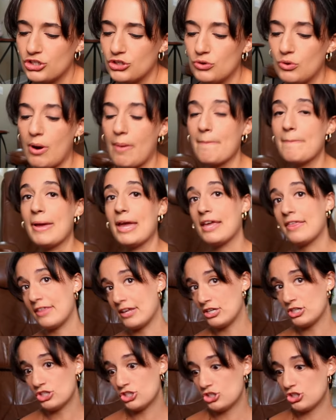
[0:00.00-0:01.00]
to
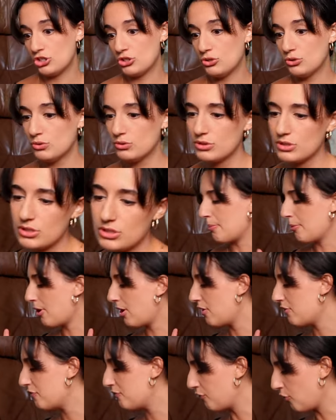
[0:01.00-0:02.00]
bathing suits. I
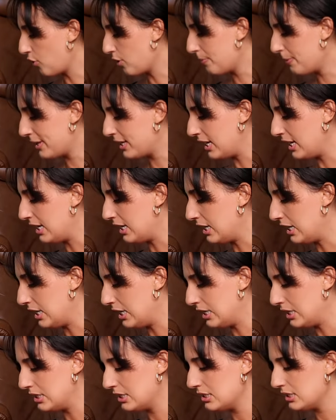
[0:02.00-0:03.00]
brought four
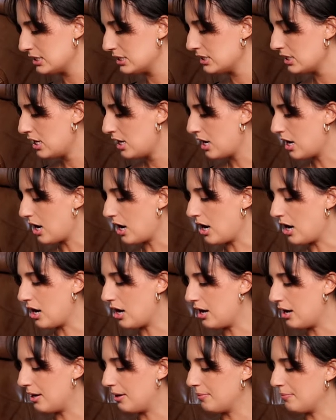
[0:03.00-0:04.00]
bikinis.
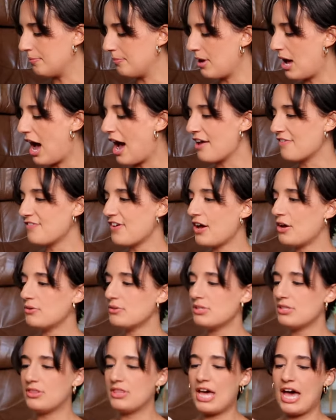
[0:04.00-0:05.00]
I
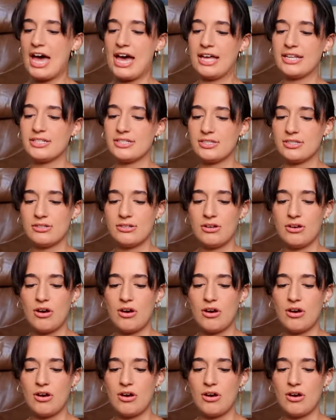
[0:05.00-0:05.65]
found that